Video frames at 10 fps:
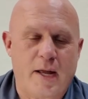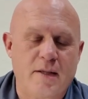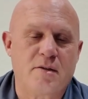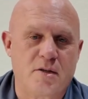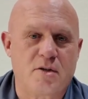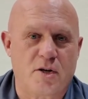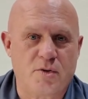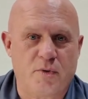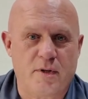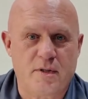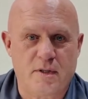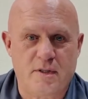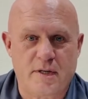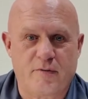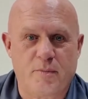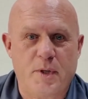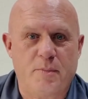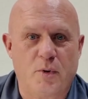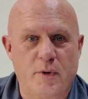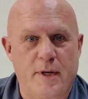this discussion with several
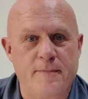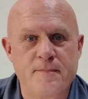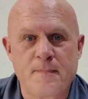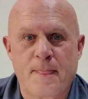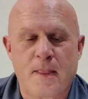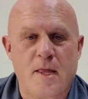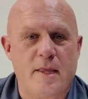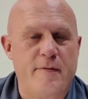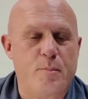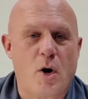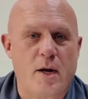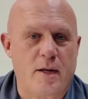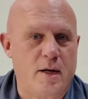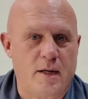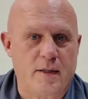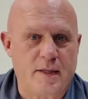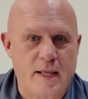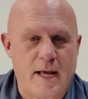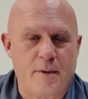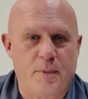people that they bought a
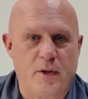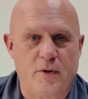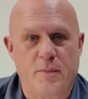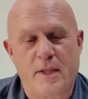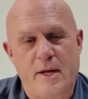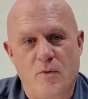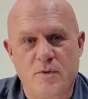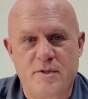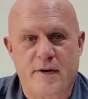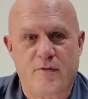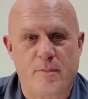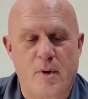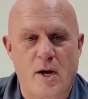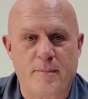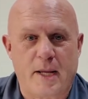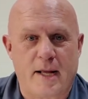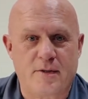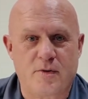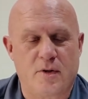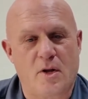Caterpillar, but they own several
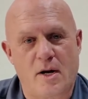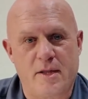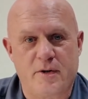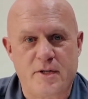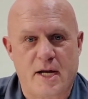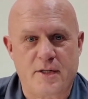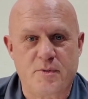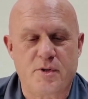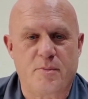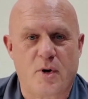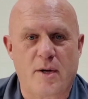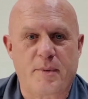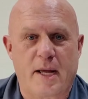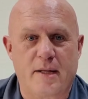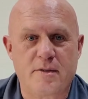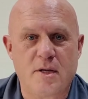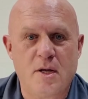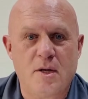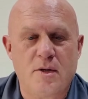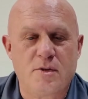Bobcats. So a lot of their attachments are Bobcats.
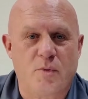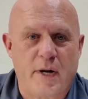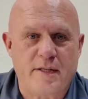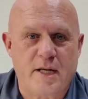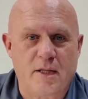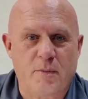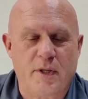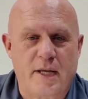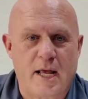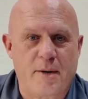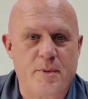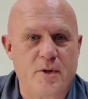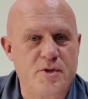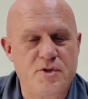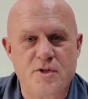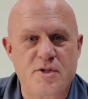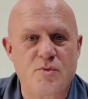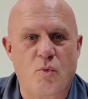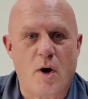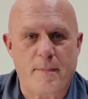So what I tell them on the Caterpillar is just
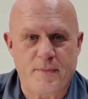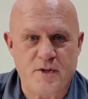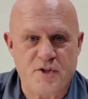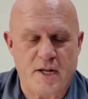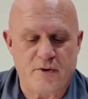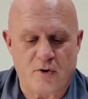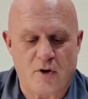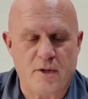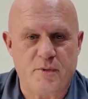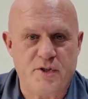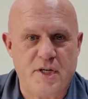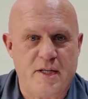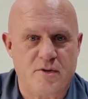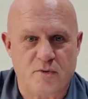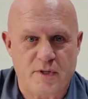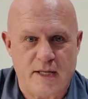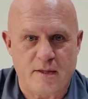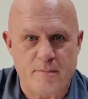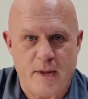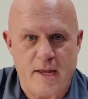swap the gender on the machine. So take
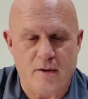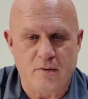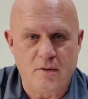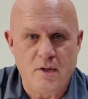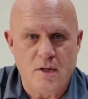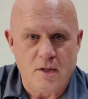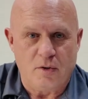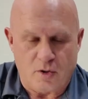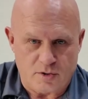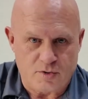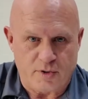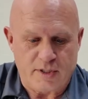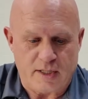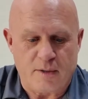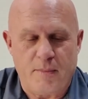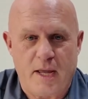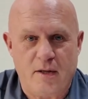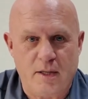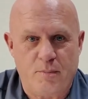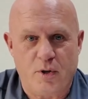the male
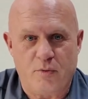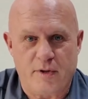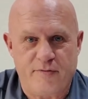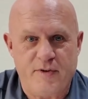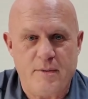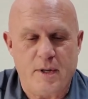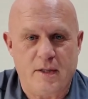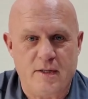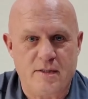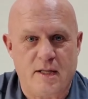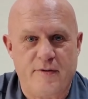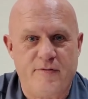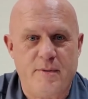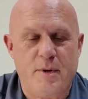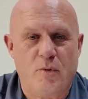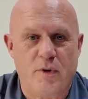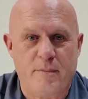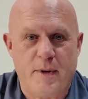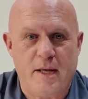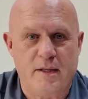and put it where the female is, and the female where the
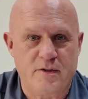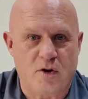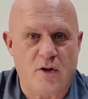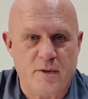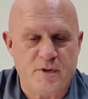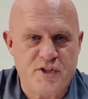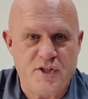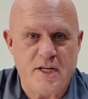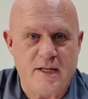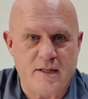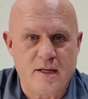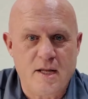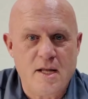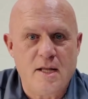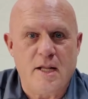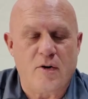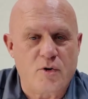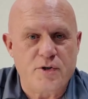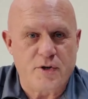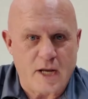male is on the machine. Now, of
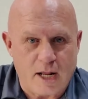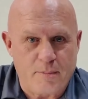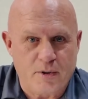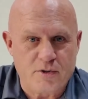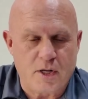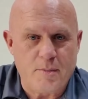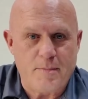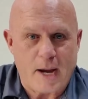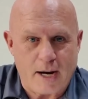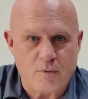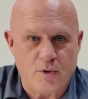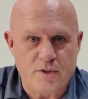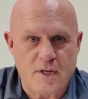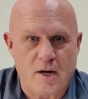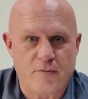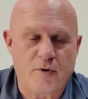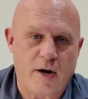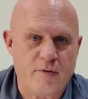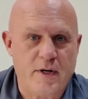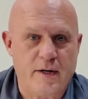course, your Caterpillar is going to be backwards now for
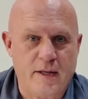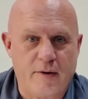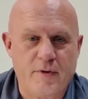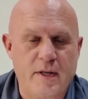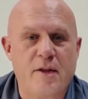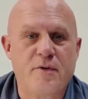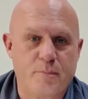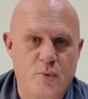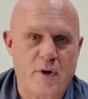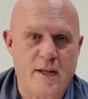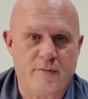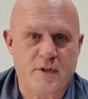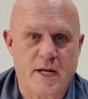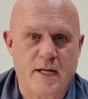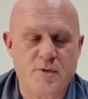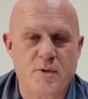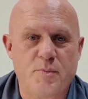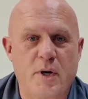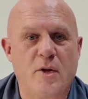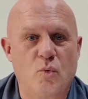every other brand of attachments,
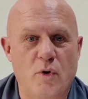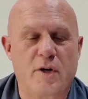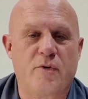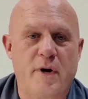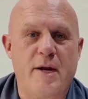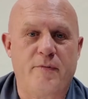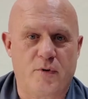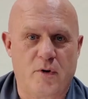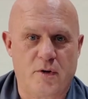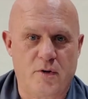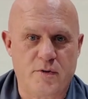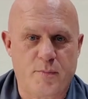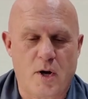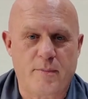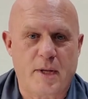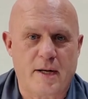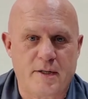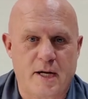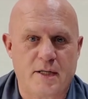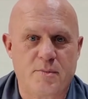but it'll work great for all of those Bobcat
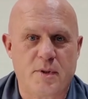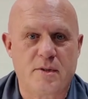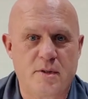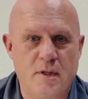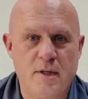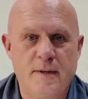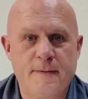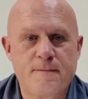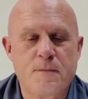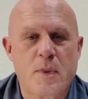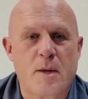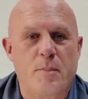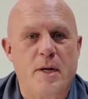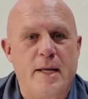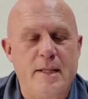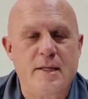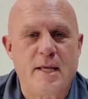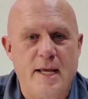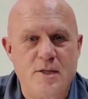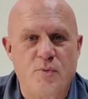attachments. But in the
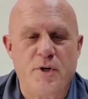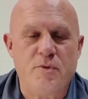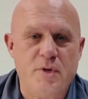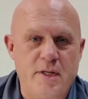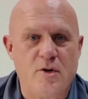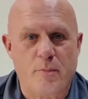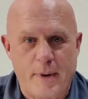case where you need to go